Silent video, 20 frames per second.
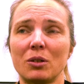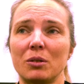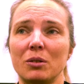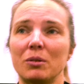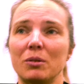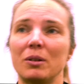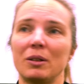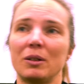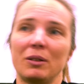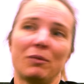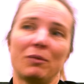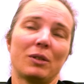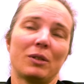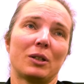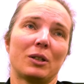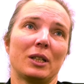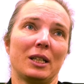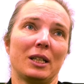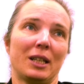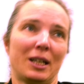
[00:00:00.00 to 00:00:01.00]
So
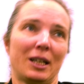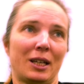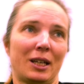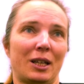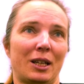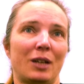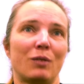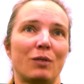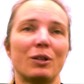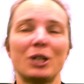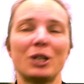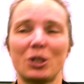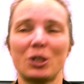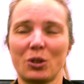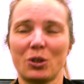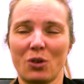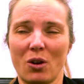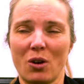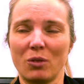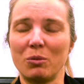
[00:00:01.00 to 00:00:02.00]
very, very
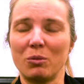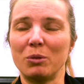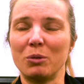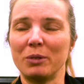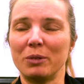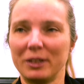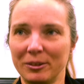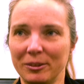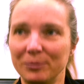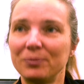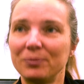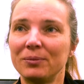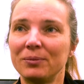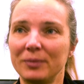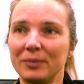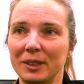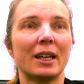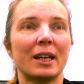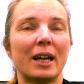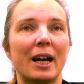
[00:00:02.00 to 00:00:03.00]
strong woman.
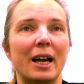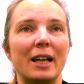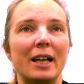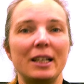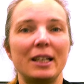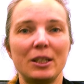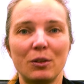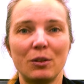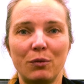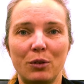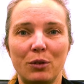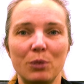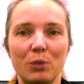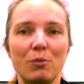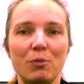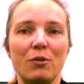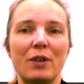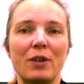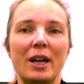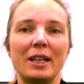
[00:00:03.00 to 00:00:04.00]
I lead the
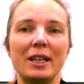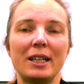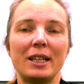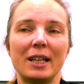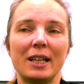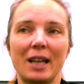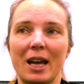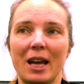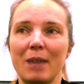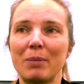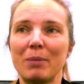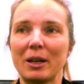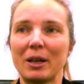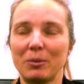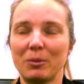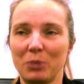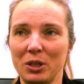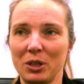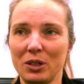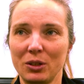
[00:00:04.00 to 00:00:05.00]
form finding lab
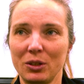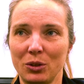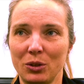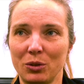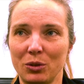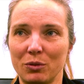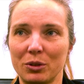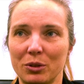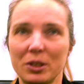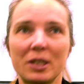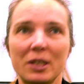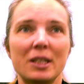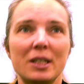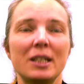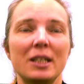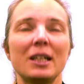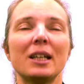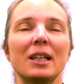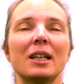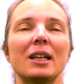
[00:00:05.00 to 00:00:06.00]
at Princeton
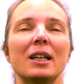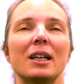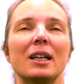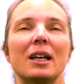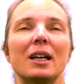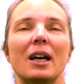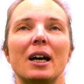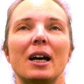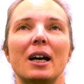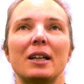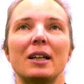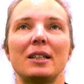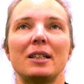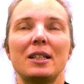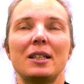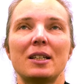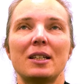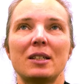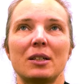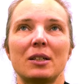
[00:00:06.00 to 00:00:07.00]
University.
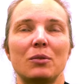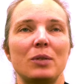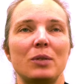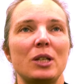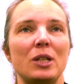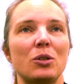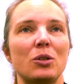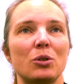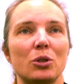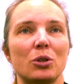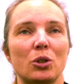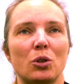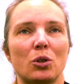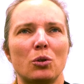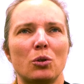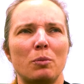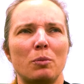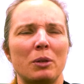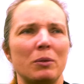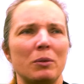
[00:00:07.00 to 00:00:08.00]
This is a research
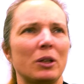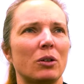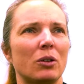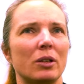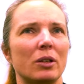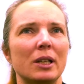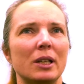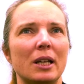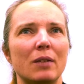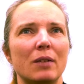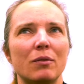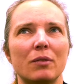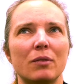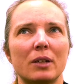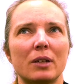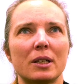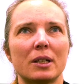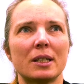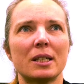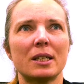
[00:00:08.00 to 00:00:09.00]
group, and we currently
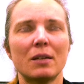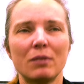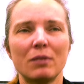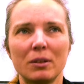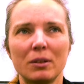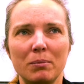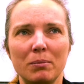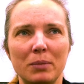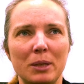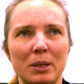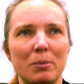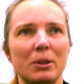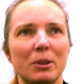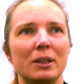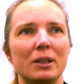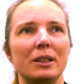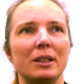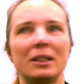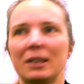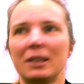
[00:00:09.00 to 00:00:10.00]
have seven
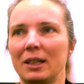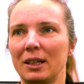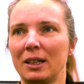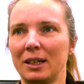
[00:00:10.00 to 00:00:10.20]
people